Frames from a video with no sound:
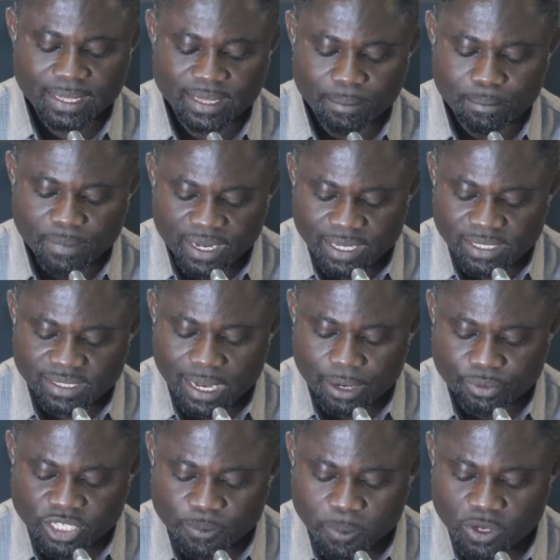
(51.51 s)
"The minister
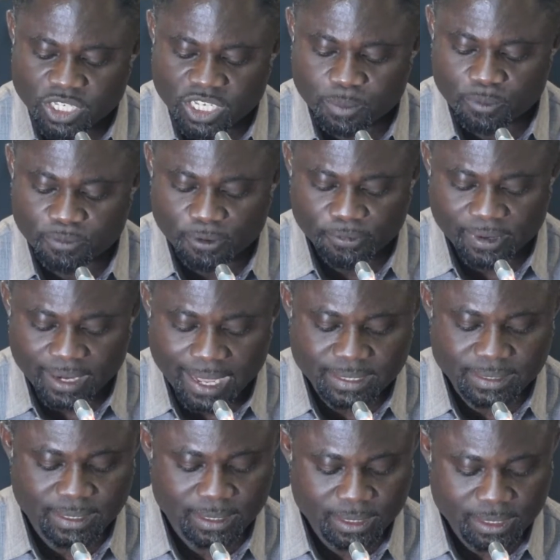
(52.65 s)
responsible for
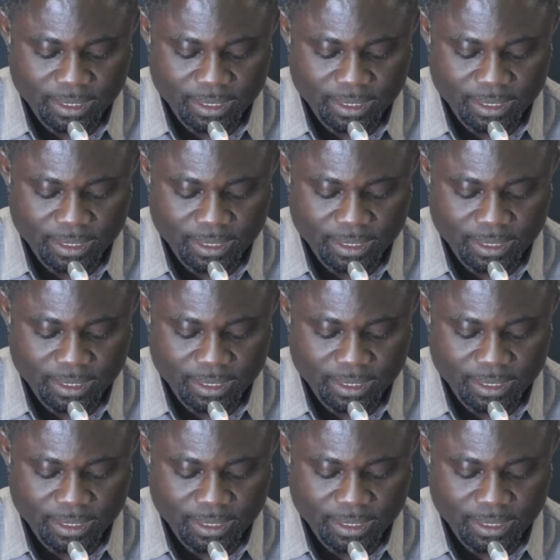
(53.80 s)
finance